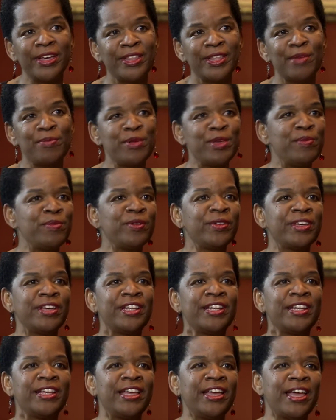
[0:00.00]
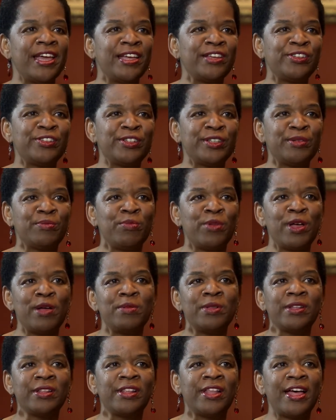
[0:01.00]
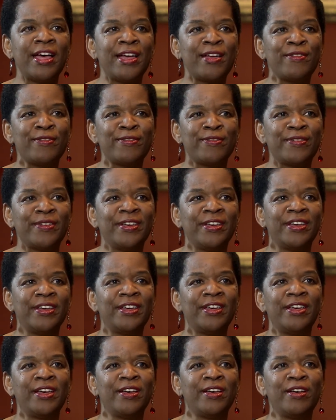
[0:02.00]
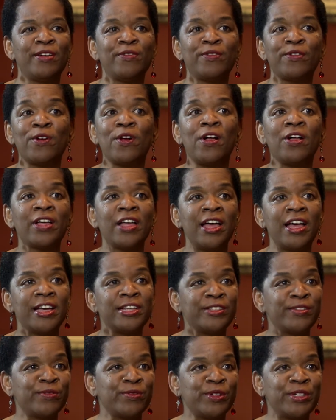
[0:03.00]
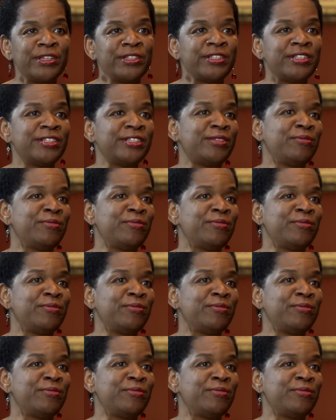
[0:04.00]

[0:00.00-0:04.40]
that people get engaged in public life for all kinds of reasons,